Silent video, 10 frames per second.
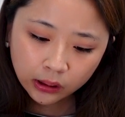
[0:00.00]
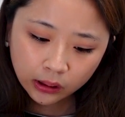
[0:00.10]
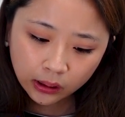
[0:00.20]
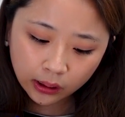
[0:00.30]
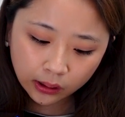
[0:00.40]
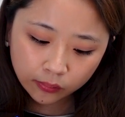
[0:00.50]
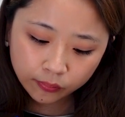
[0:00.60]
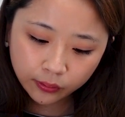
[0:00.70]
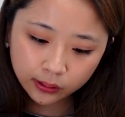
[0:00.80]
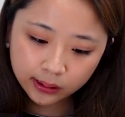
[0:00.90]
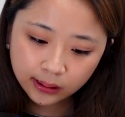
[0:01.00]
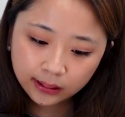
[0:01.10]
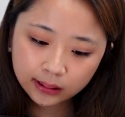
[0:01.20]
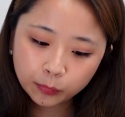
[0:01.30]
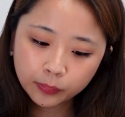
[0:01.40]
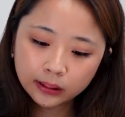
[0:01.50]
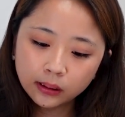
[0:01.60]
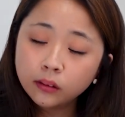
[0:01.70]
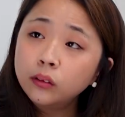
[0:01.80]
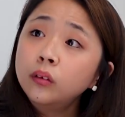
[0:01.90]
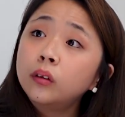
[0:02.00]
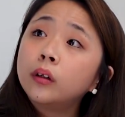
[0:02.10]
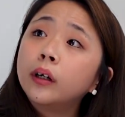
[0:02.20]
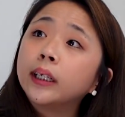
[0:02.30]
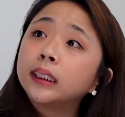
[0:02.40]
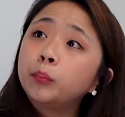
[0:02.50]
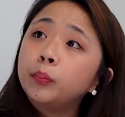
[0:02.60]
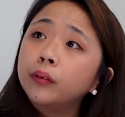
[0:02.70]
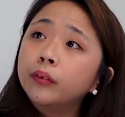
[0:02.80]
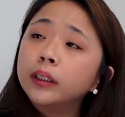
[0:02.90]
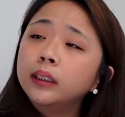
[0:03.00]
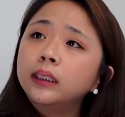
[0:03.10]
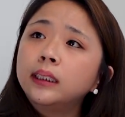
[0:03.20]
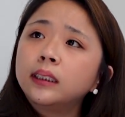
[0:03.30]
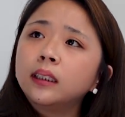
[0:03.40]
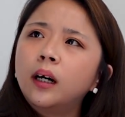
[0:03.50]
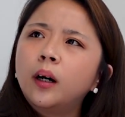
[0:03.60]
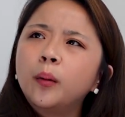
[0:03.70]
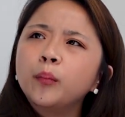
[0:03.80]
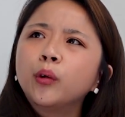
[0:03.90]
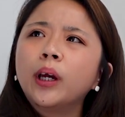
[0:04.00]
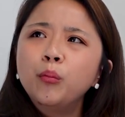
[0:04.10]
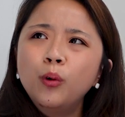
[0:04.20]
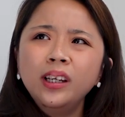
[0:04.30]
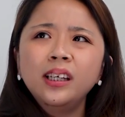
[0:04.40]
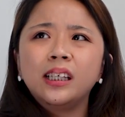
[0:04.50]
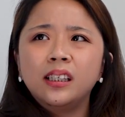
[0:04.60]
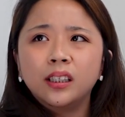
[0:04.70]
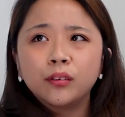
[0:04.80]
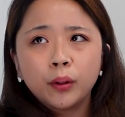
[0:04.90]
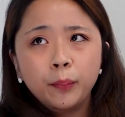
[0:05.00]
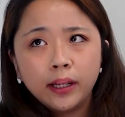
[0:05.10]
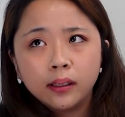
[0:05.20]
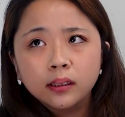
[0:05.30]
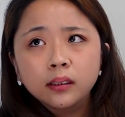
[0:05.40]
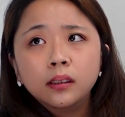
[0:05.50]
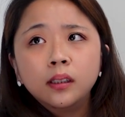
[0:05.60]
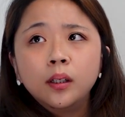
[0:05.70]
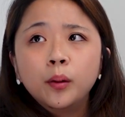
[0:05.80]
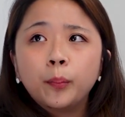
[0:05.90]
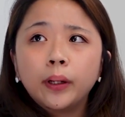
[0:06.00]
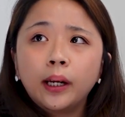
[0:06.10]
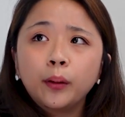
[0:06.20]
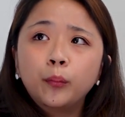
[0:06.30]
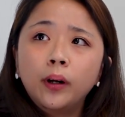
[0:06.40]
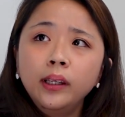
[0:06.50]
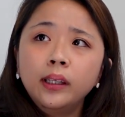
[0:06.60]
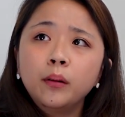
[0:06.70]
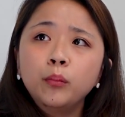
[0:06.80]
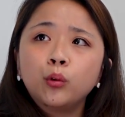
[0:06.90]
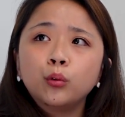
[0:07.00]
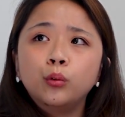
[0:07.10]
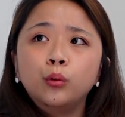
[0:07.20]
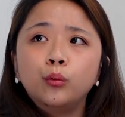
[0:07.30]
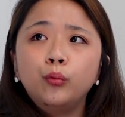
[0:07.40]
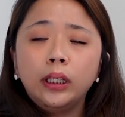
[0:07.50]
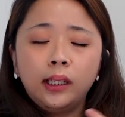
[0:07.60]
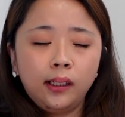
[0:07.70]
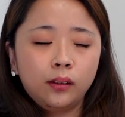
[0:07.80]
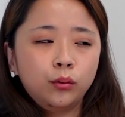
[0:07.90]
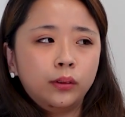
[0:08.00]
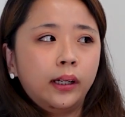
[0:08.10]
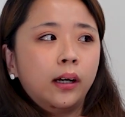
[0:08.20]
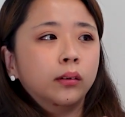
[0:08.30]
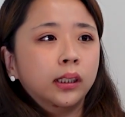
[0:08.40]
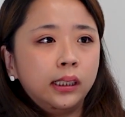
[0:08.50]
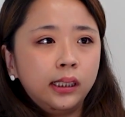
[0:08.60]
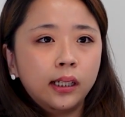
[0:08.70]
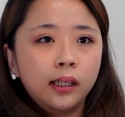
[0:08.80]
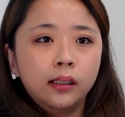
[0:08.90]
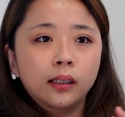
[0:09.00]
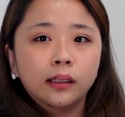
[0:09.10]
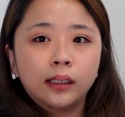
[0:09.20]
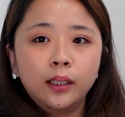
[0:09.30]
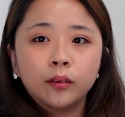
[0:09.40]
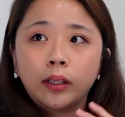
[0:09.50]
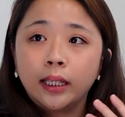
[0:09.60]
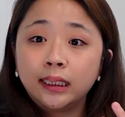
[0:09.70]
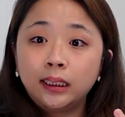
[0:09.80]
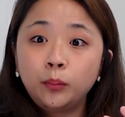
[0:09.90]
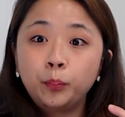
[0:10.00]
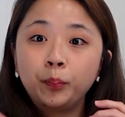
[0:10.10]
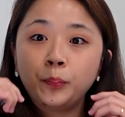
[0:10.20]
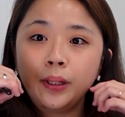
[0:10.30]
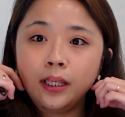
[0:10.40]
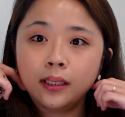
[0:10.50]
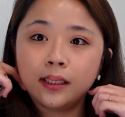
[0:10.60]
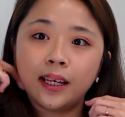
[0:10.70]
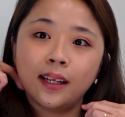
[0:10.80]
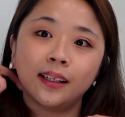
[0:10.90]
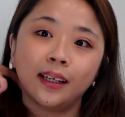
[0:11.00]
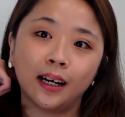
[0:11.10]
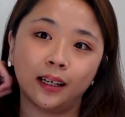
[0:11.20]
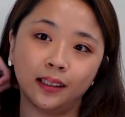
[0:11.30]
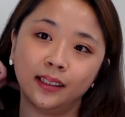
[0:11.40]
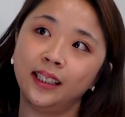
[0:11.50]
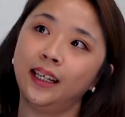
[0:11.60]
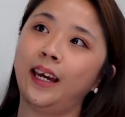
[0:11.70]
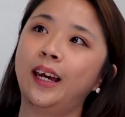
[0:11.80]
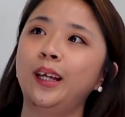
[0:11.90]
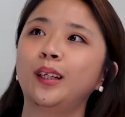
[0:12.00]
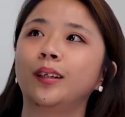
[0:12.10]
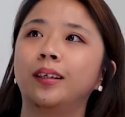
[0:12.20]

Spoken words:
Okay, for this, the personal experience, you can word it in a different manner, but I want them to relate to the elderly and the kind of like speed that they are learning at